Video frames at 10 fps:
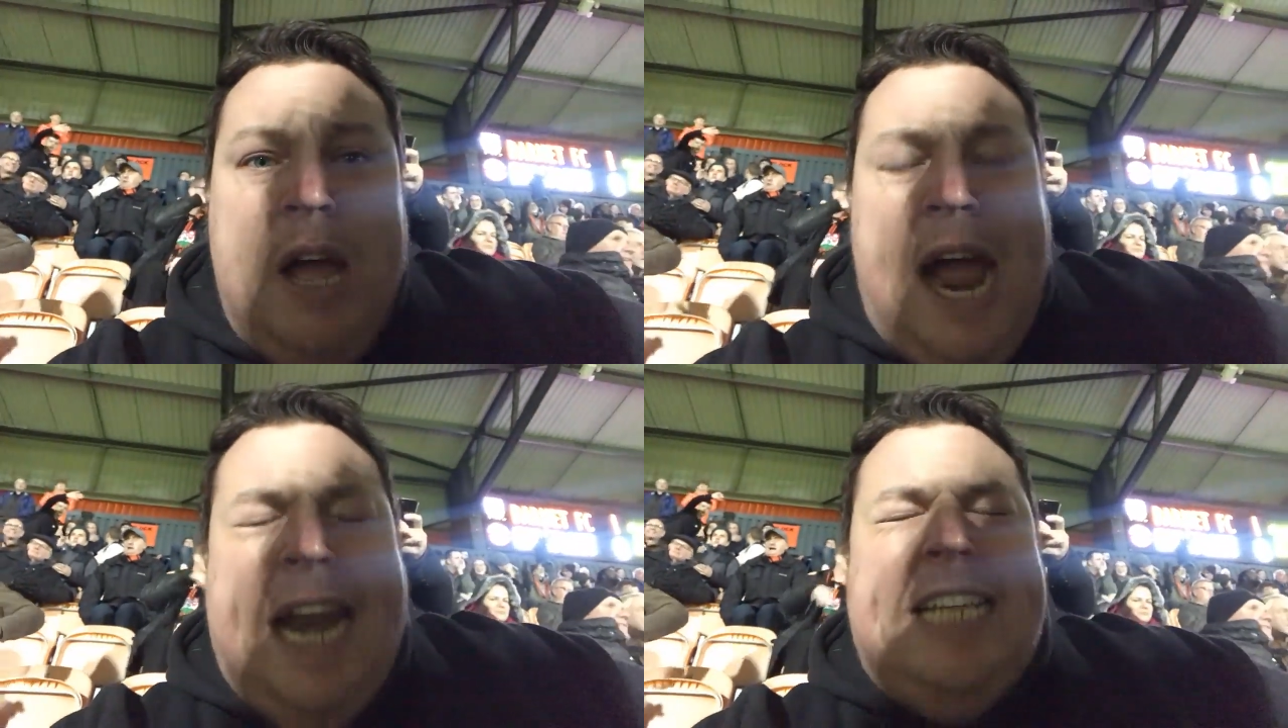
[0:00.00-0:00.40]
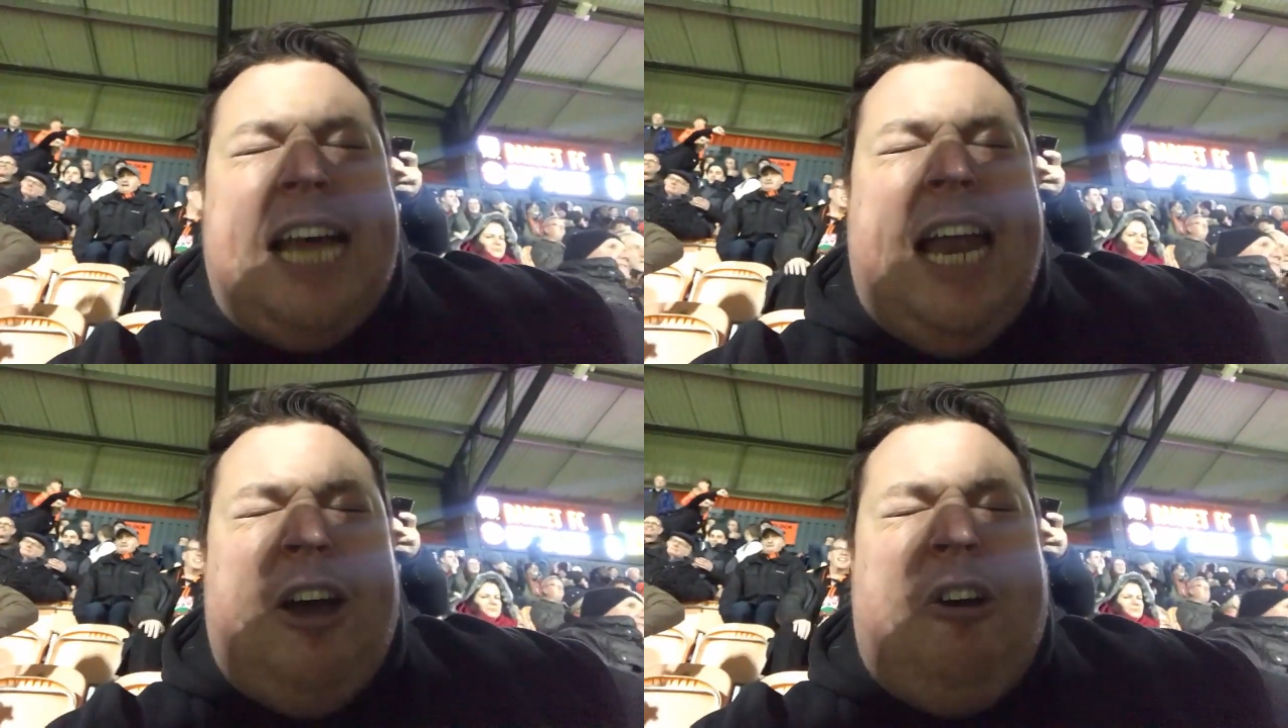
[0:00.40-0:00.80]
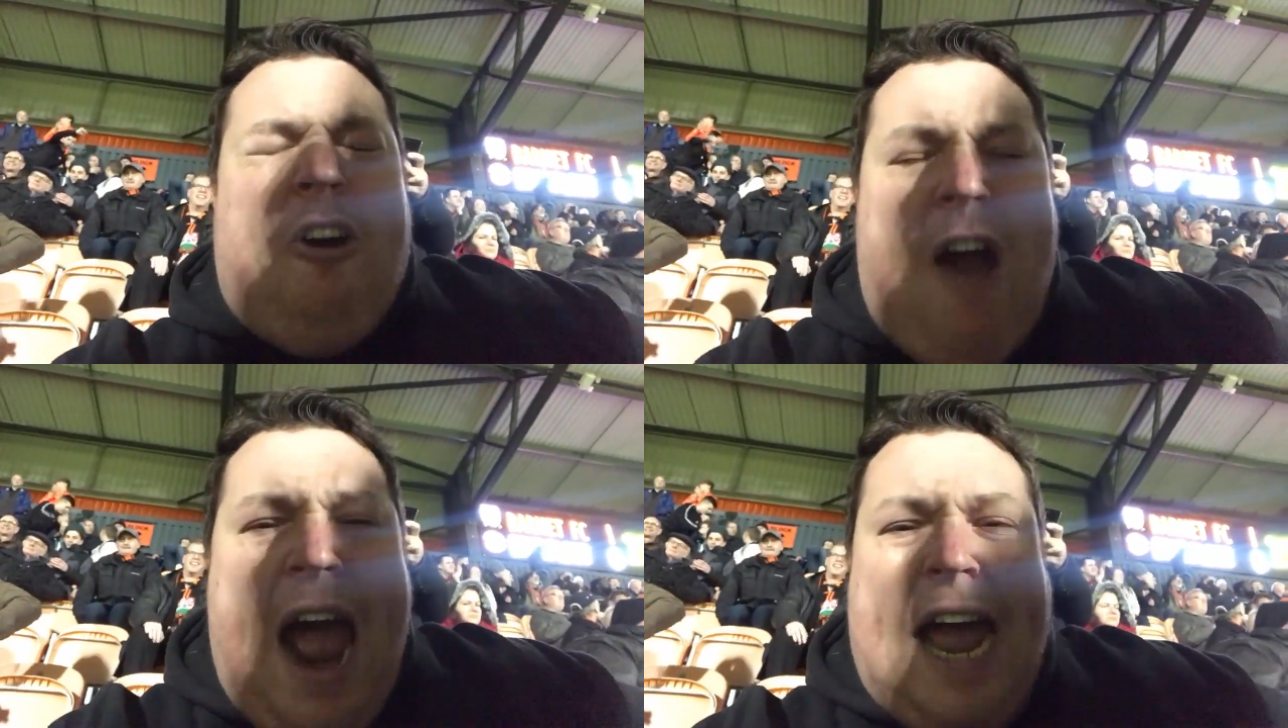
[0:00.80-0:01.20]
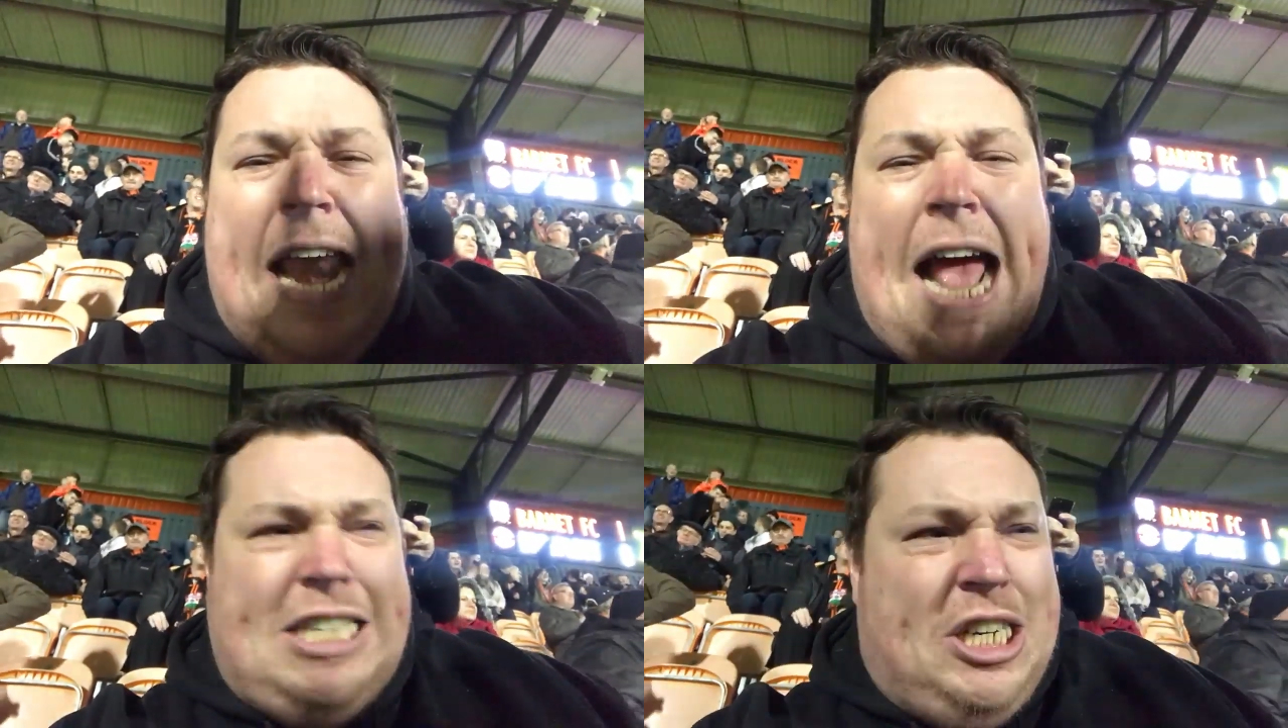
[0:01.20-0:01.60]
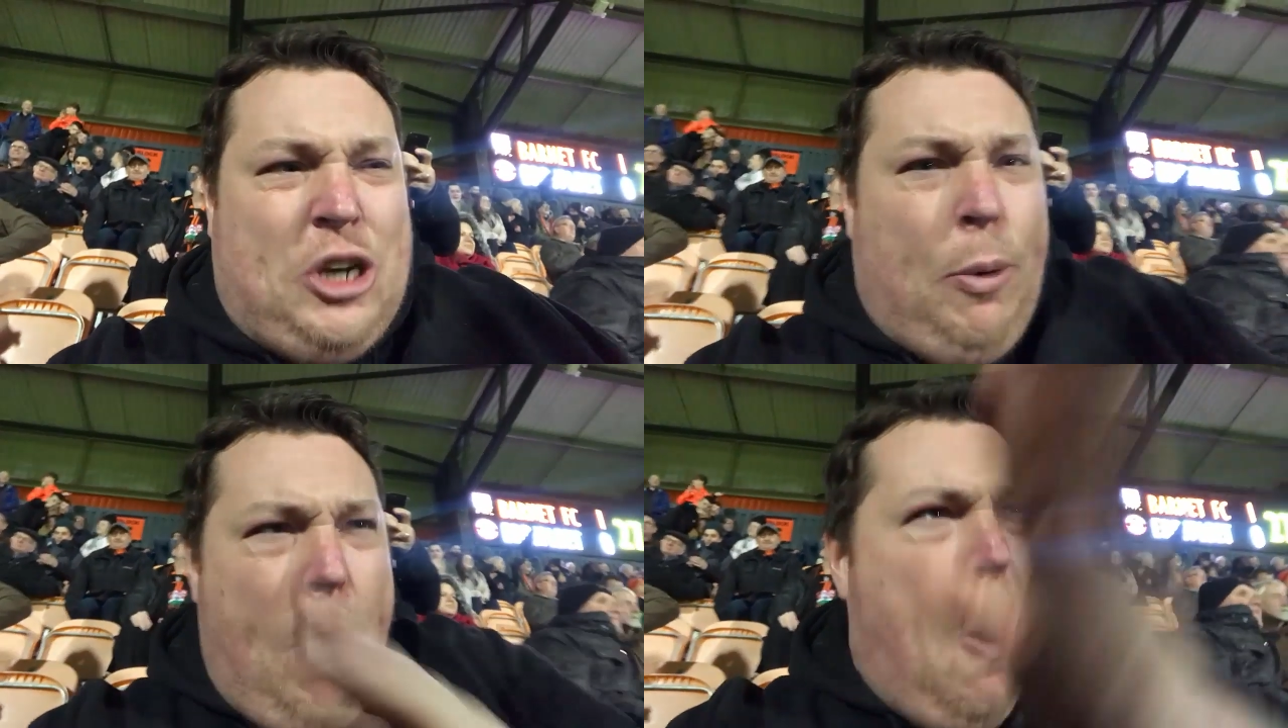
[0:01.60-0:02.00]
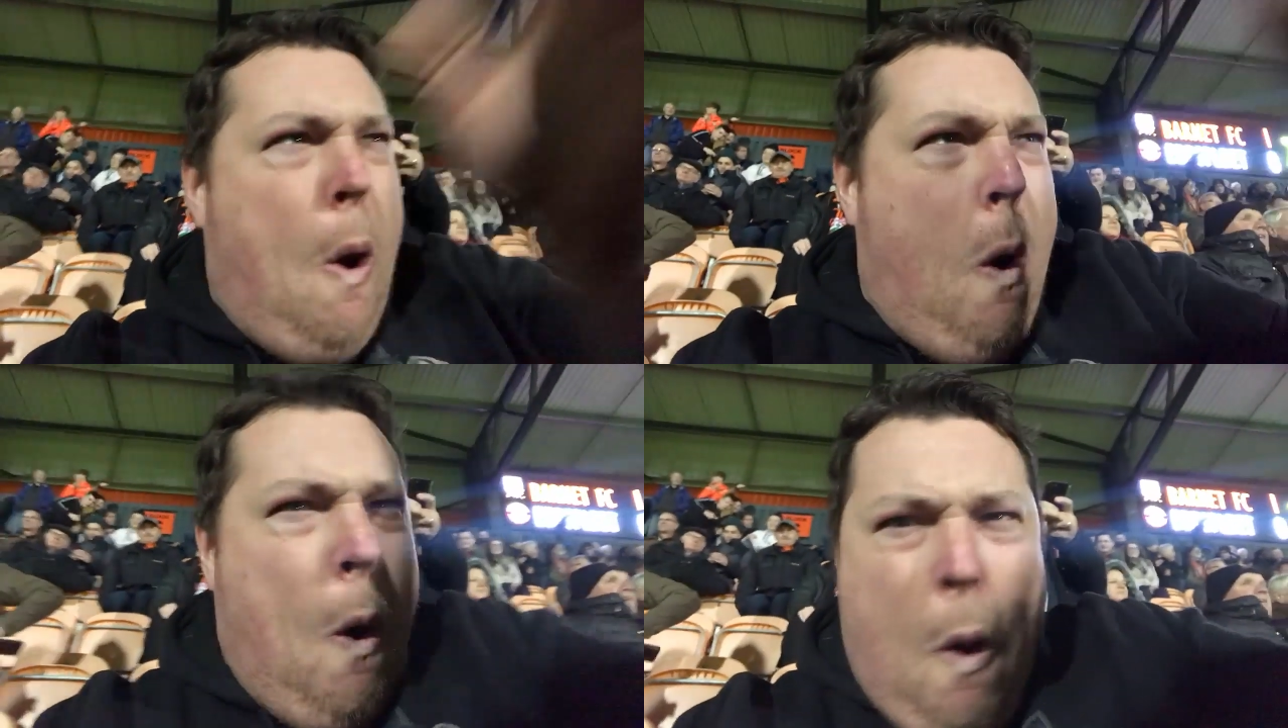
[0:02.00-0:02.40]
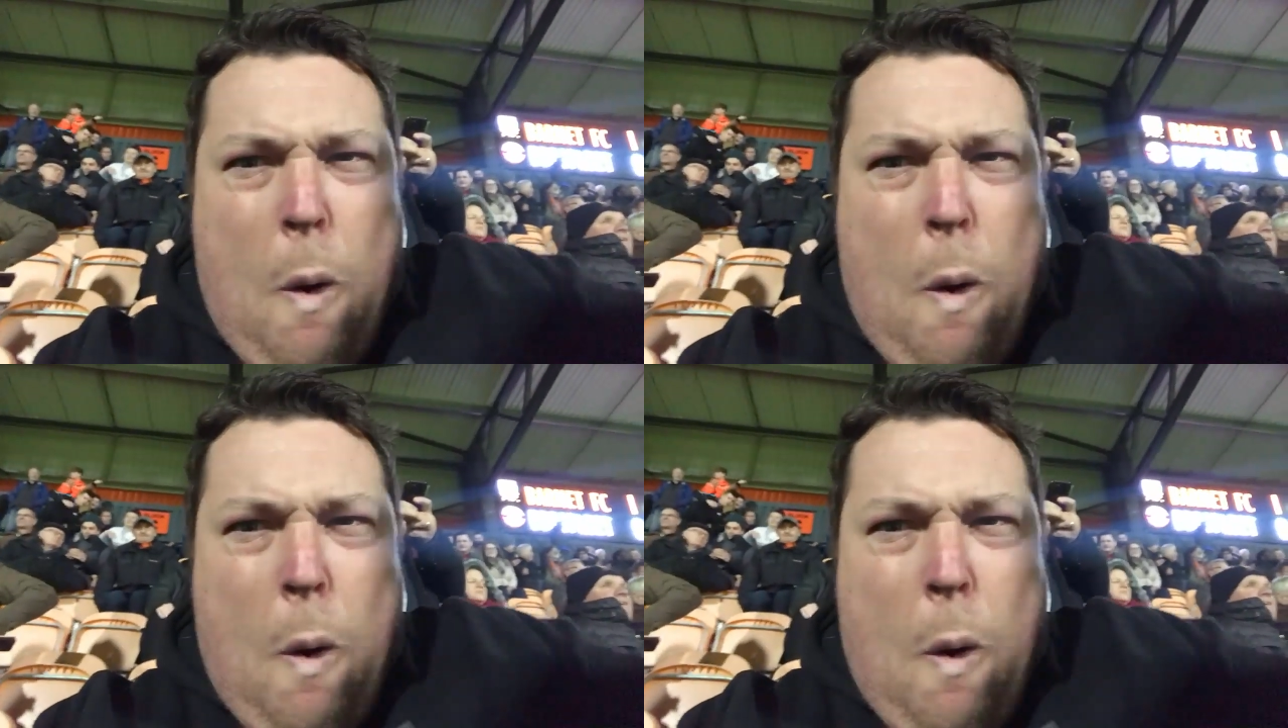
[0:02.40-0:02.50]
and he's had a crack, and that's just gone, woo!